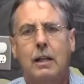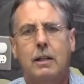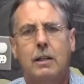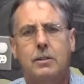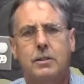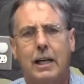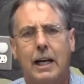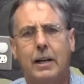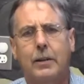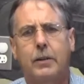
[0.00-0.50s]

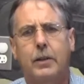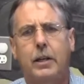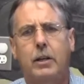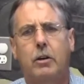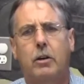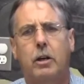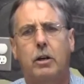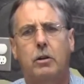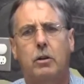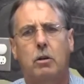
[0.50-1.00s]
The second thing
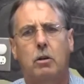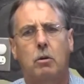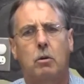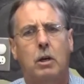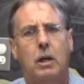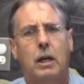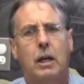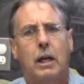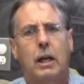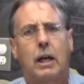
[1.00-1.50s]
you can
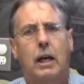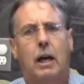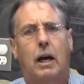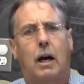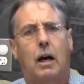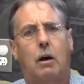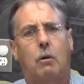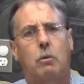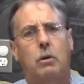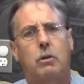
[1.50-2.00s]
do
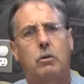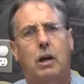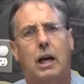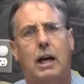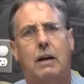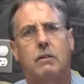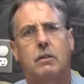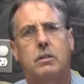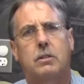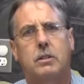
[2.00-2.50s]
when you
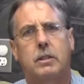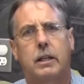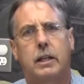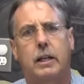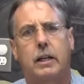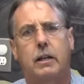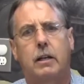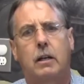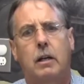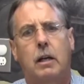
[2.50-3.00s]
have a
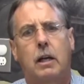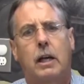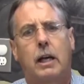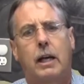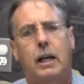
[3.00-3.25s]
sting